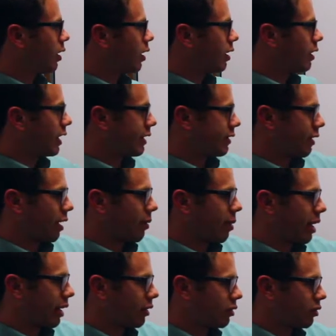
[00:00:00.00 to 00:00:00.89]
This
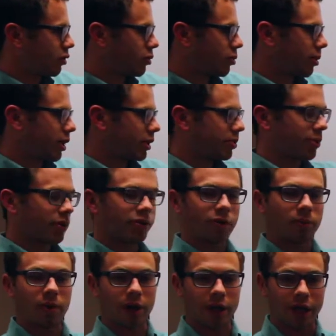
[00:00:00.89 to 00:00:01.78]
linebacker is responsible for
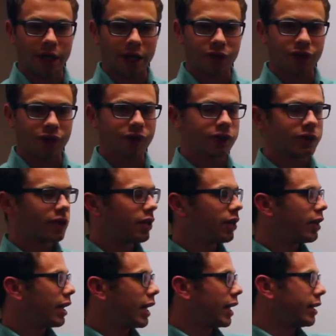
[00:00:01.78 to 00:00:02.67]
Mark Andrews,
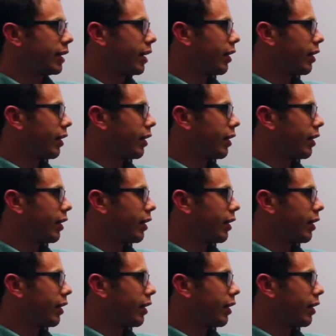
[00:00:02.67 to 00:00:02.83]
and the